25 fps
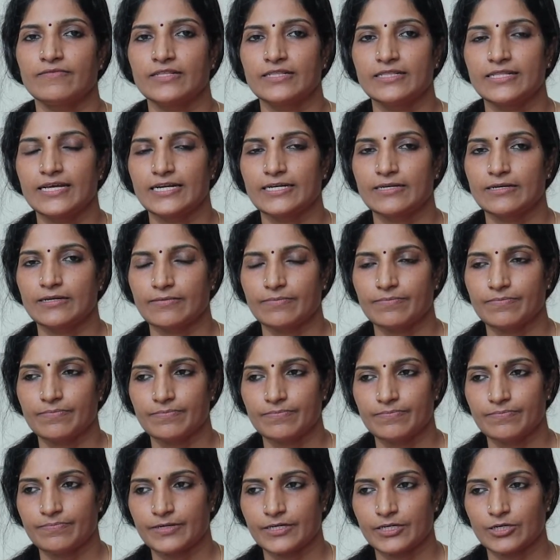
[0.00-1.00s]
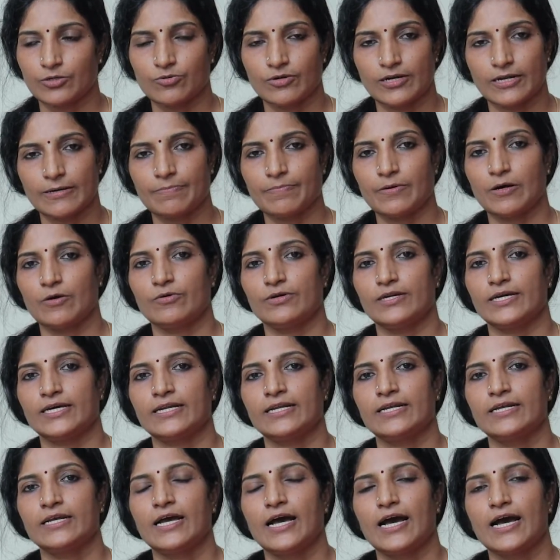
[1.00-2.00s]
with that particular
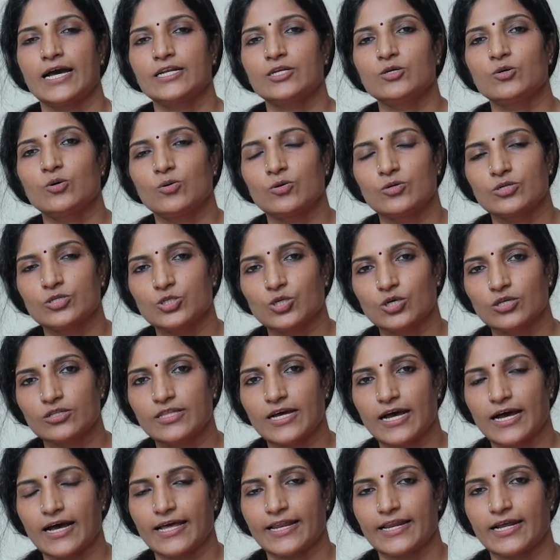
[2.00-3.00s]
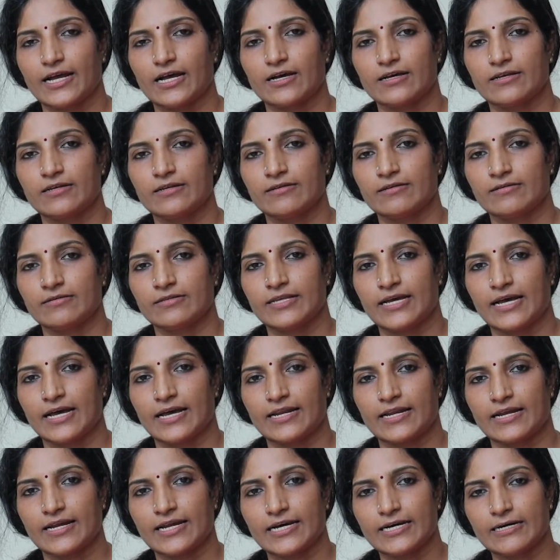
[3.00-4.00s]
powder, and also dhara,
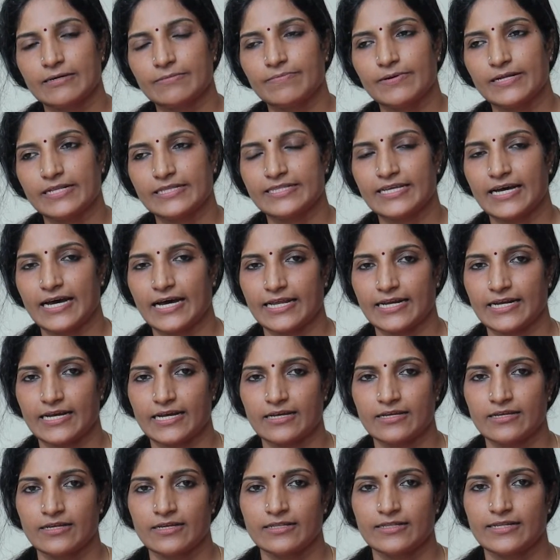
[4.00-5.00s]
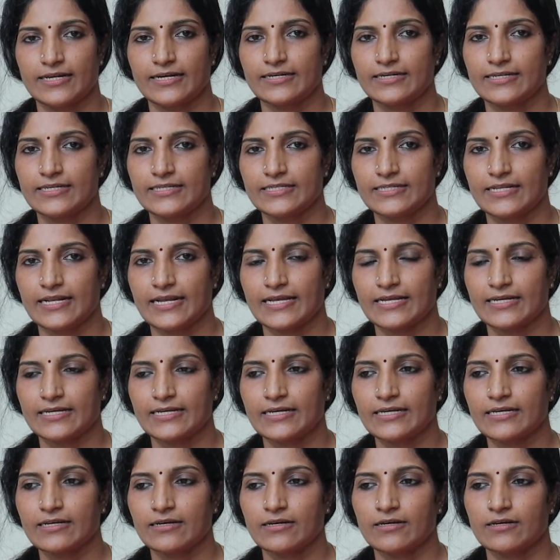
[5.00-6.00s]
herbal dhara, that is
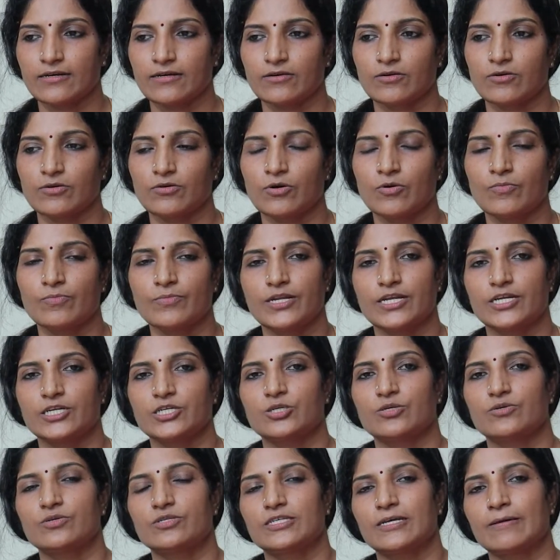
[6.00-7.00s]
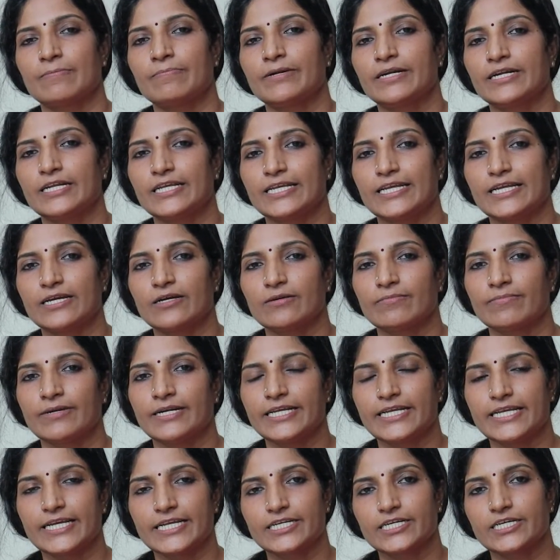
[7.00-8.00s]
like a combination of some
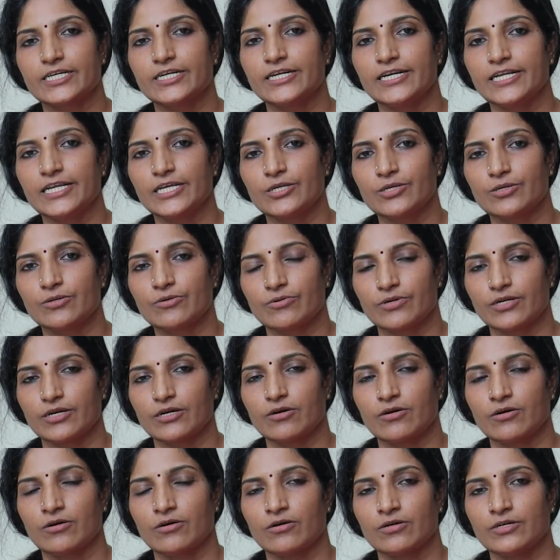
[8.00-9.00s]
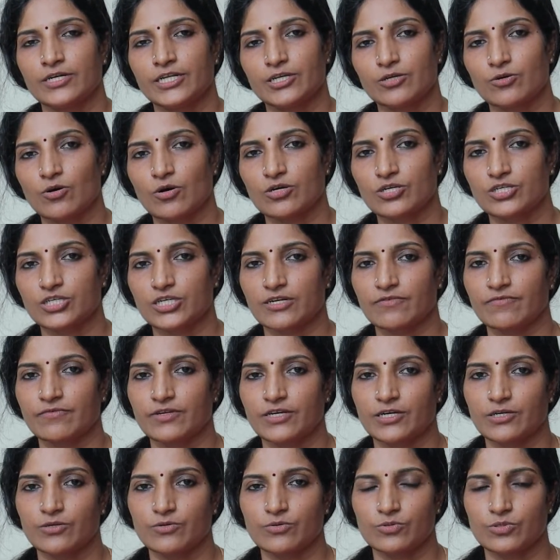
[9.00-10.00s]
medicated liquid decoction
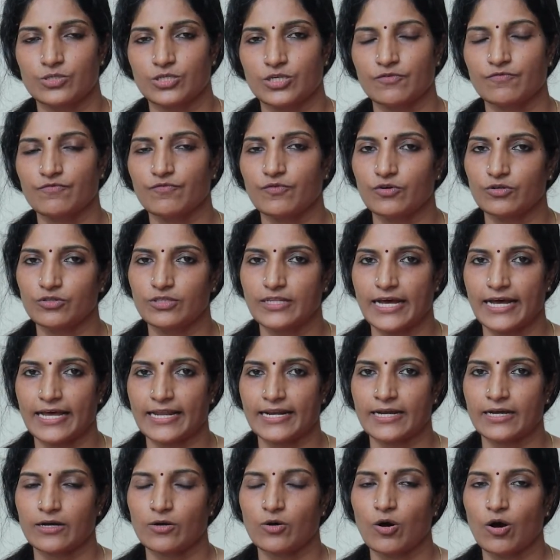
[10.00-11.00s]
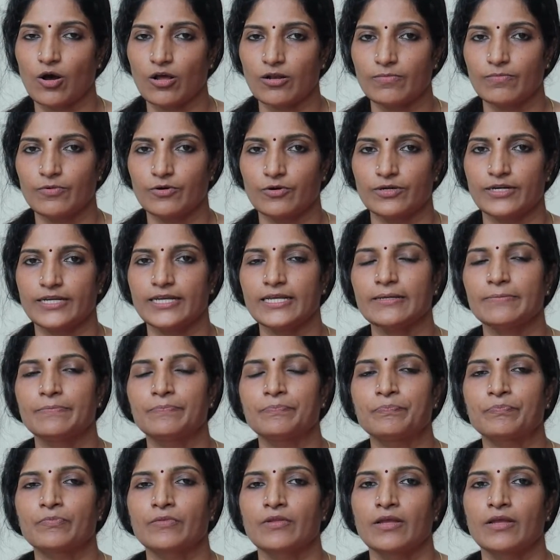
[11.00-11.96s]
we are using for dhara, whole body.